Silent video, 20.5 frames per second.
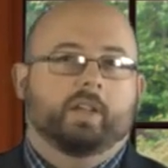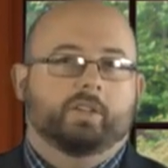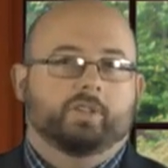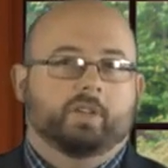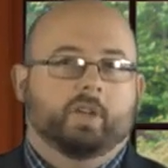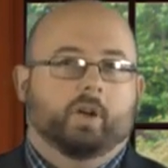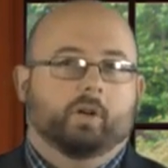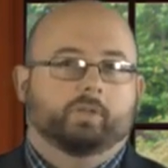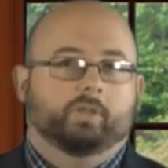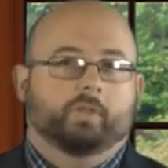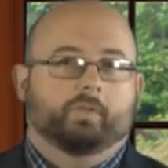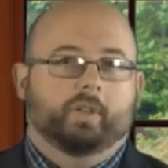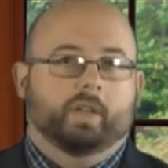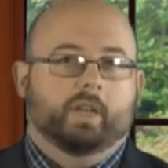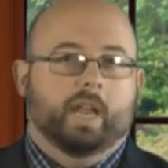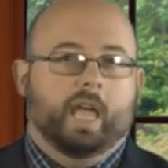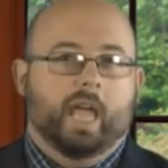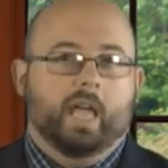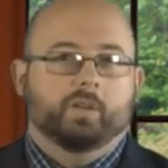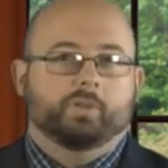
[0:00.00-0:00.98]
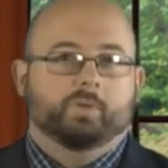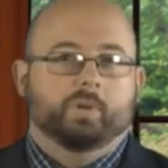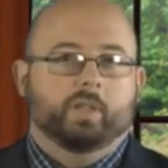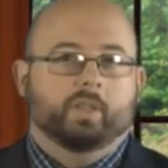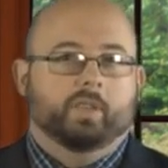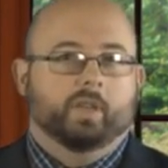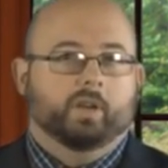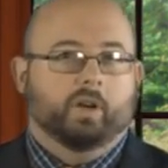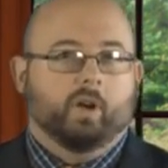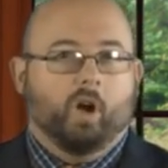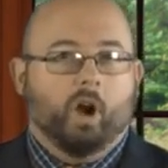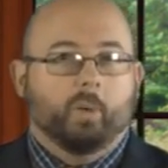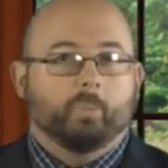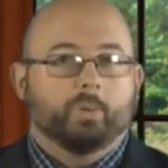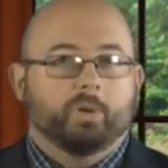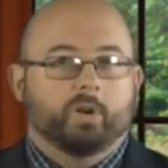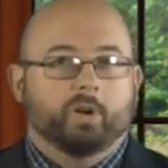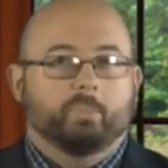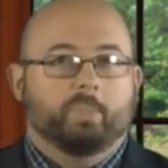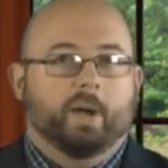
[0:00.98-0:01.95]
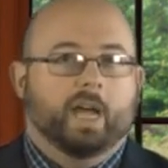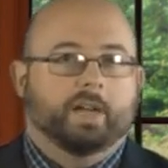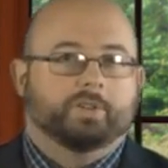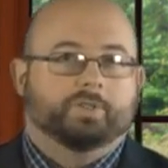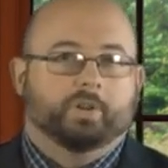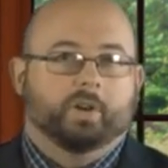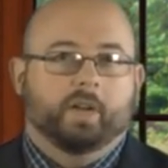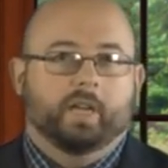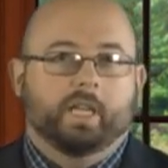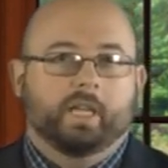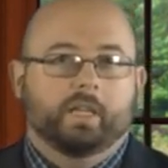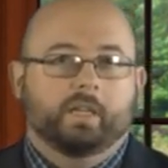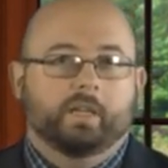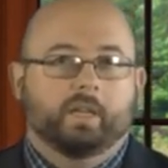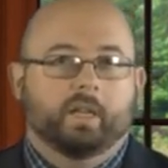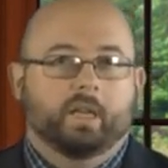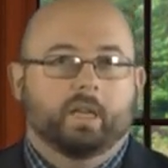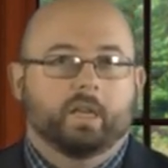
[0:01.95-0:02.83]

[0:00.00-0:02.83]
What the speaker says: and Joseph of Nazareth, a carpenter by trade,